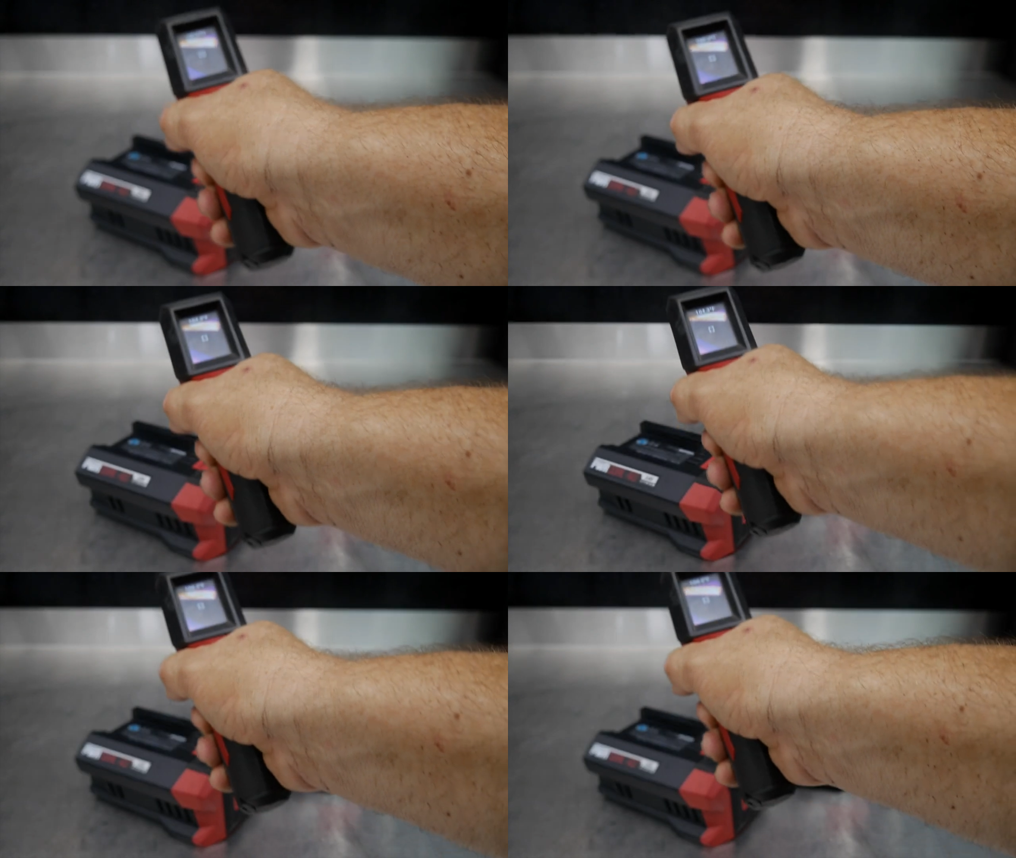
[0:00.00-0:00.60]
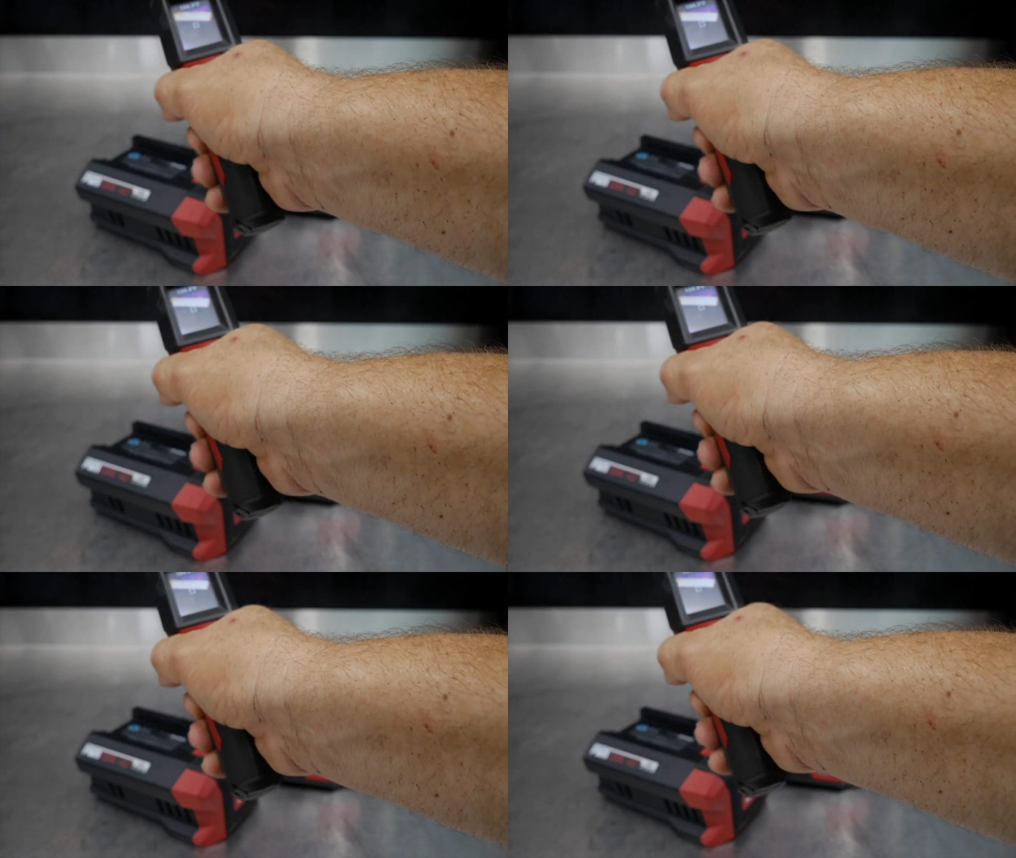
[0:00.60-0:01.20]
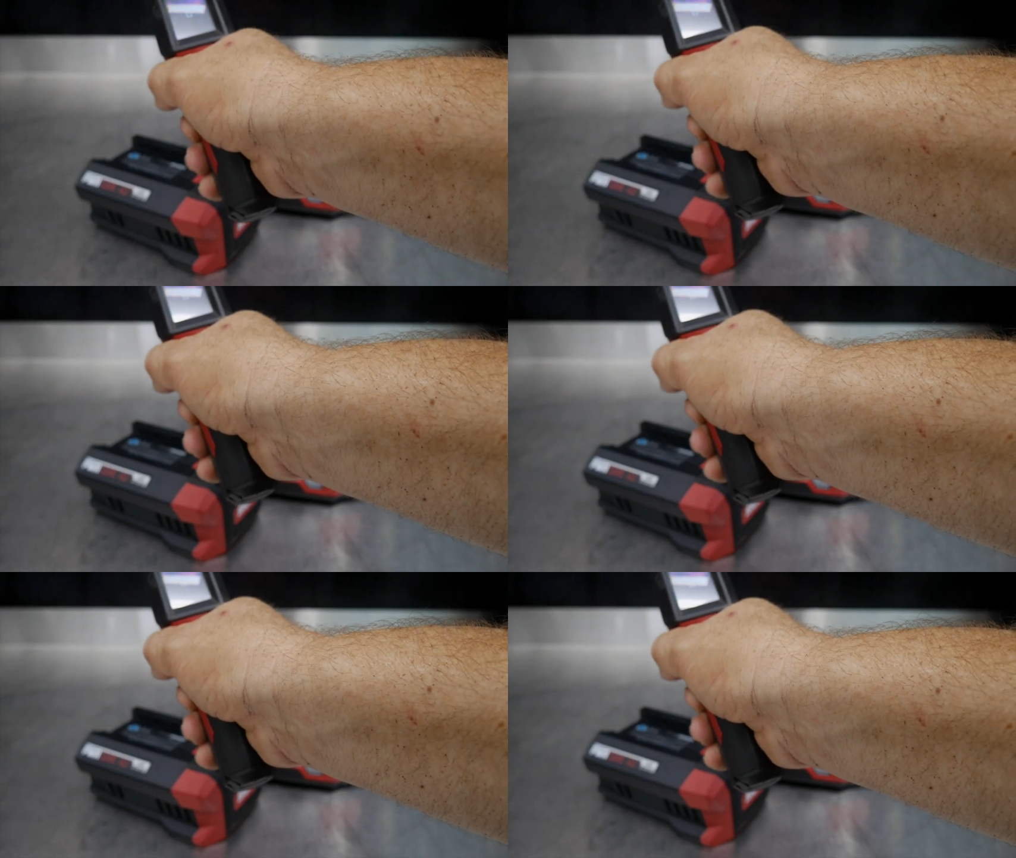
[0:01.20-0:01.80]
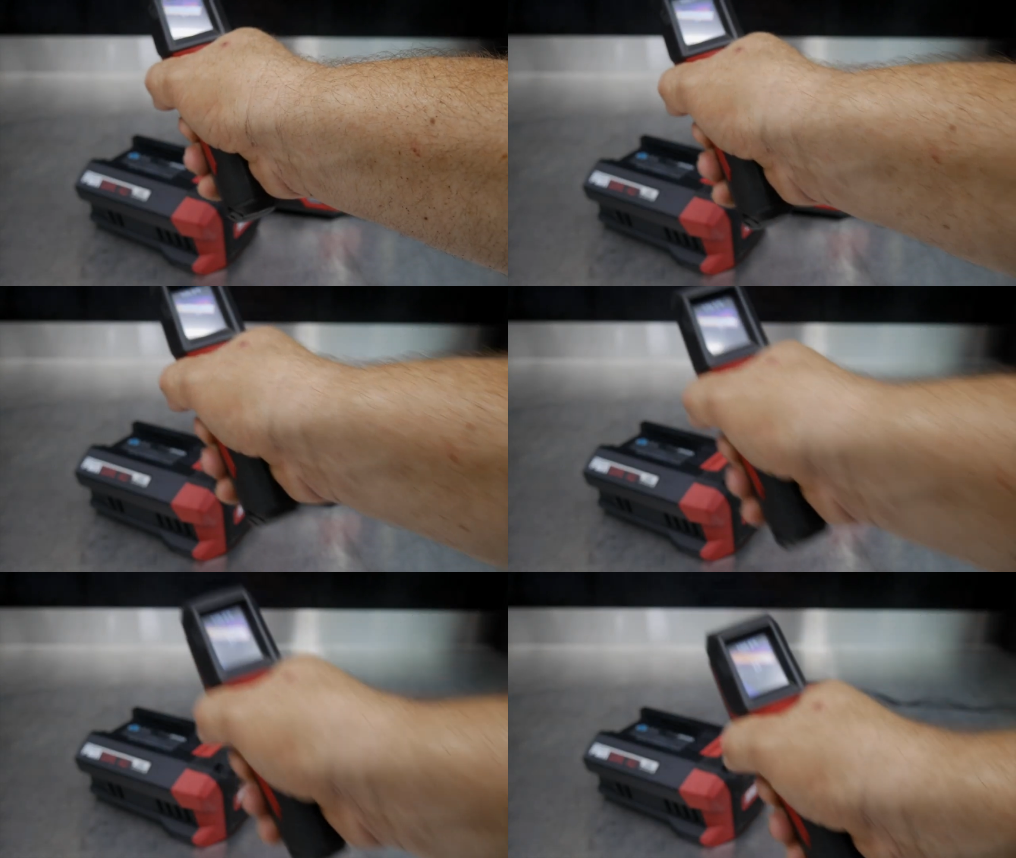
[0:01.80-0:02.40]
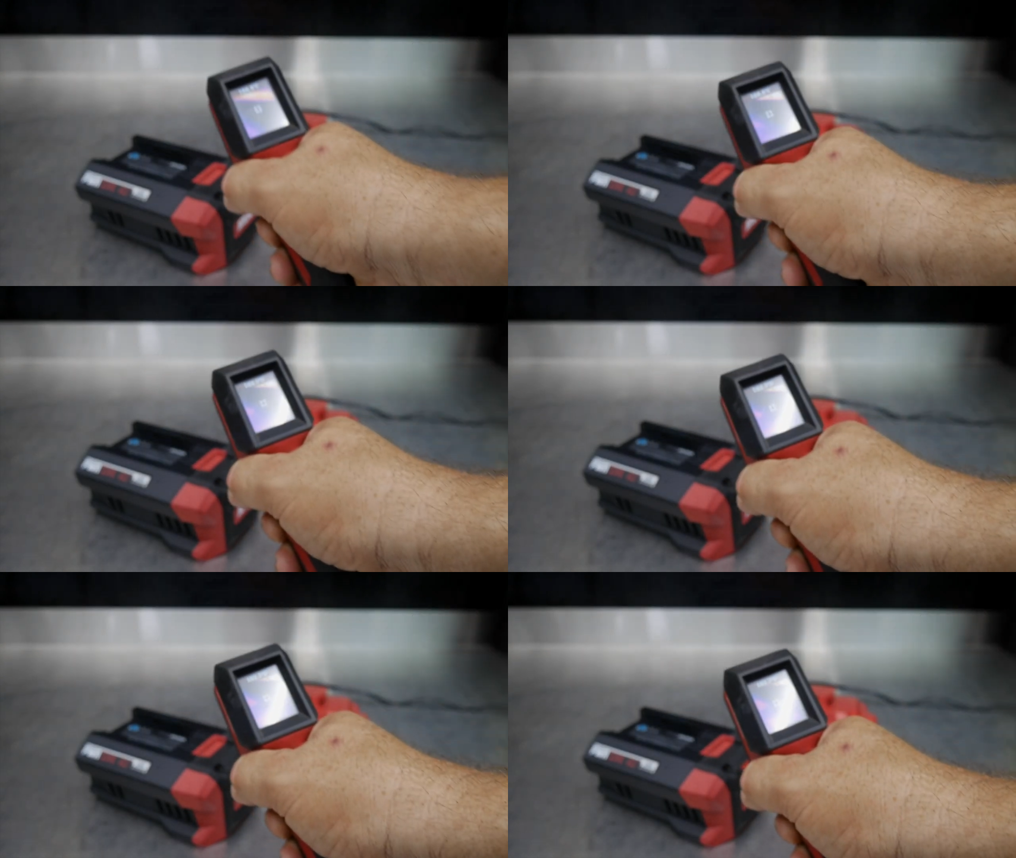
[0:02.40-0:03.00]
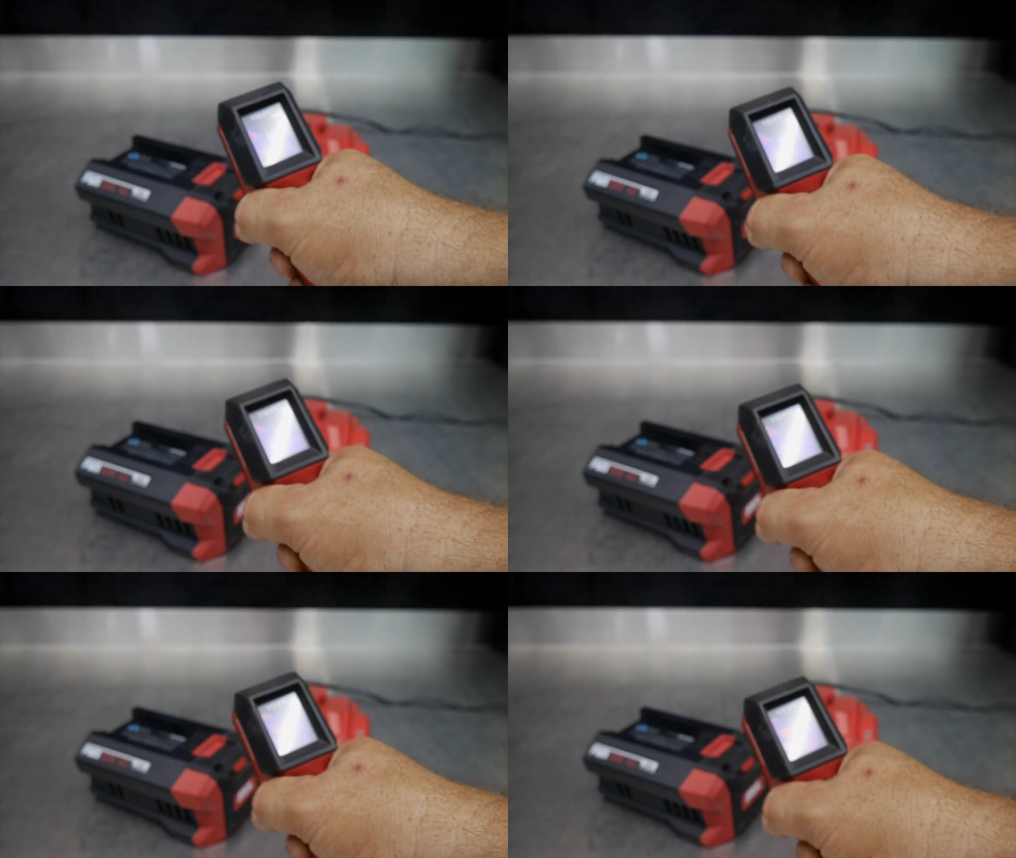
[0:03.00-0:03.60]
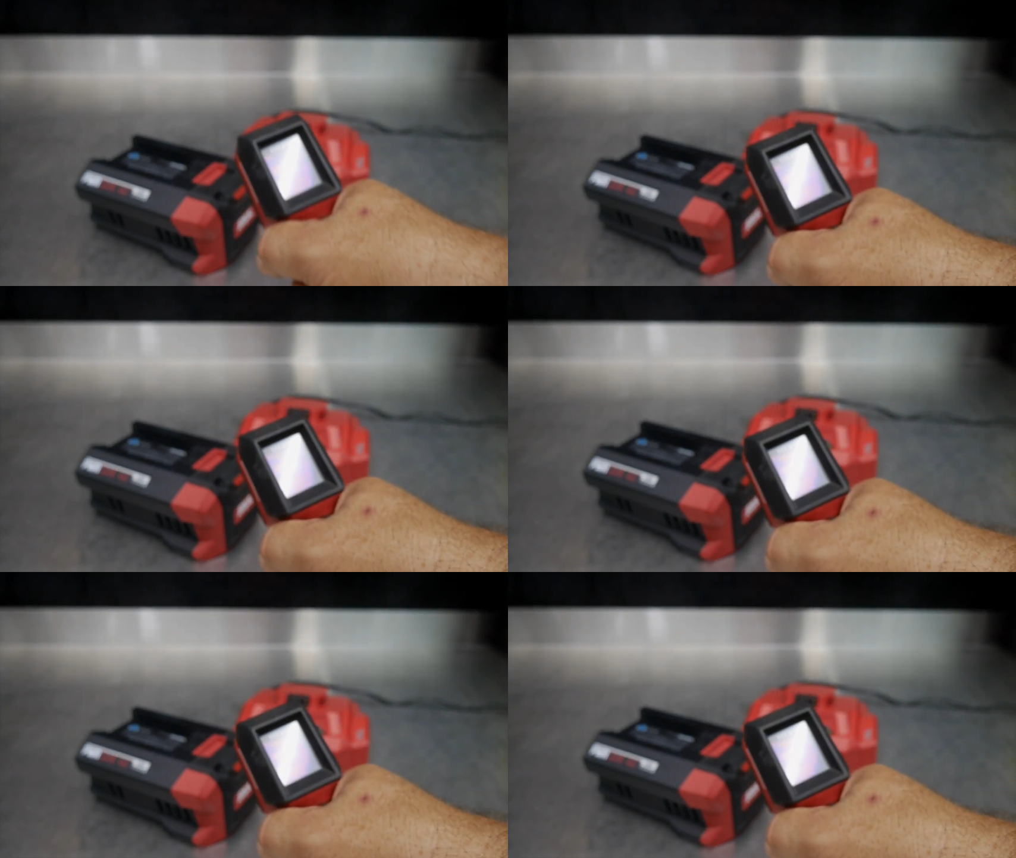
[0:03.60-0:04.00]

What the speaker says: Nobody's mouth can be seen.